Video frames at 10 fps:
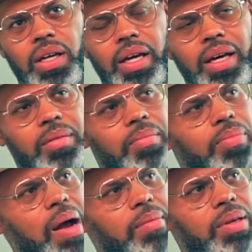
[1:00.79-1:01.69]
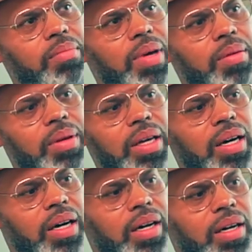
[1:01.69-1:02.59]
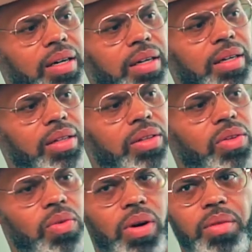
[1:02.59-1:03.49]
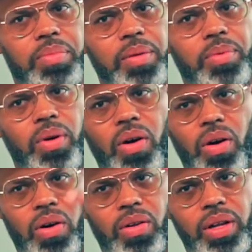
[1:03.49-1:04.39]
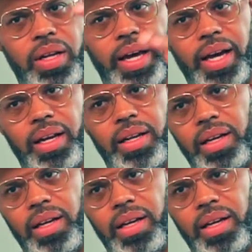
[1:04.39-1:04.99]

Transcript: and probably maybe 2 other people, all in that